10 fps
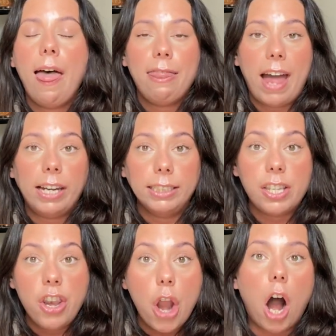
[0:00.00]
that is
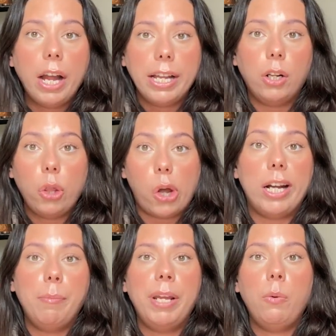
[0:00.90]
not in
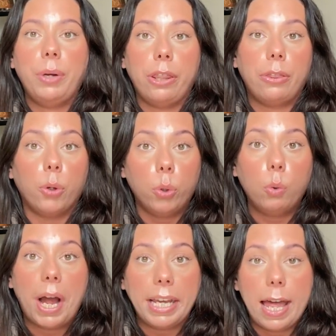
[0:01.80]
alignment with
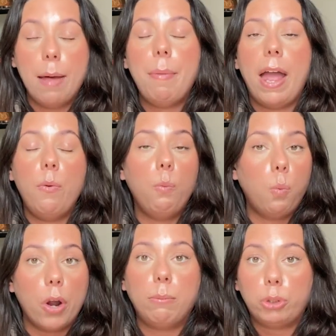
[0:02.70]
who I am and
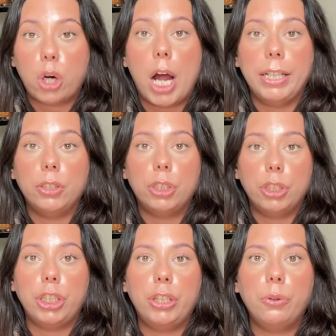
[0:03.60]
what I'm trying to
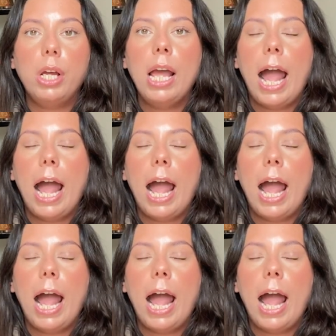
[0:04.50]
do.